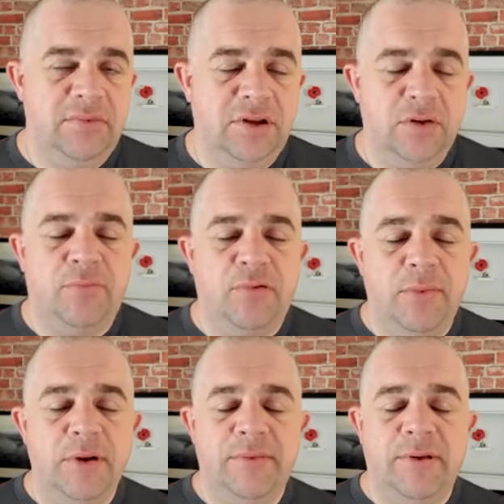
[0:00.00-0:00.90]
You'll
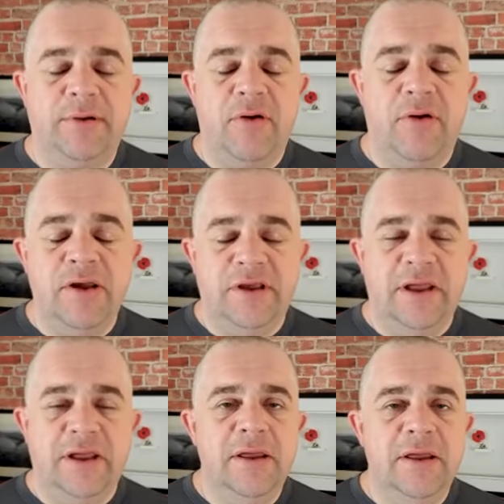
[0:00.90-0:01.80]
probably be
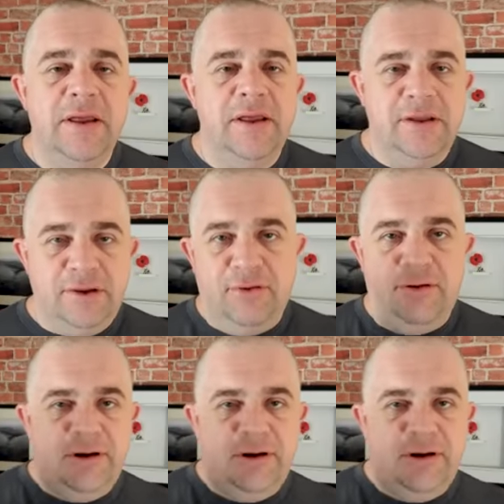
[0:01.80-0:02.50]
creating your